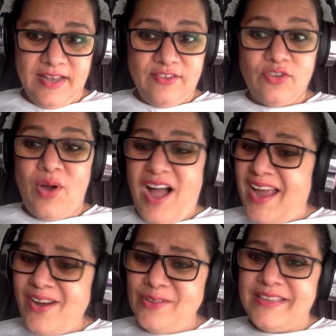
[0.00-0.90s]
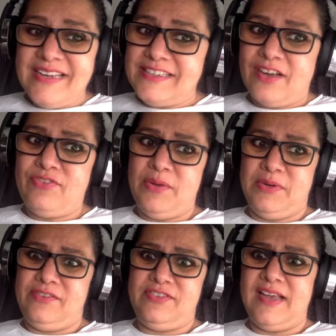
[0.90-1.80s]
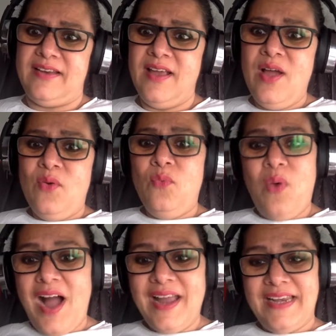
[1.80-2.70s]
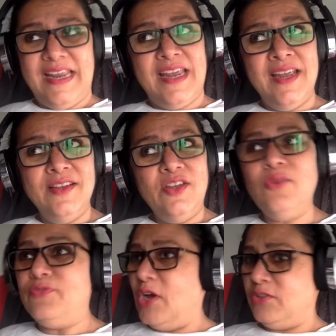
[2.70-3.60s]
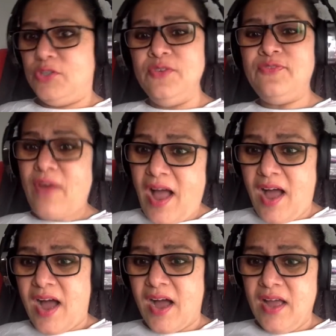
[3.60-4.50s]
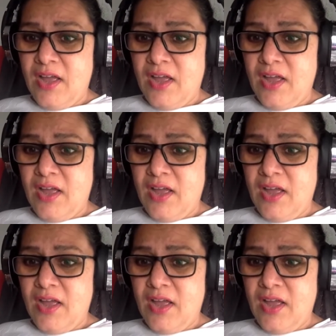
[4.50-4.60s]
So I don't think Toughy would have said, "Why me? You've gone too far.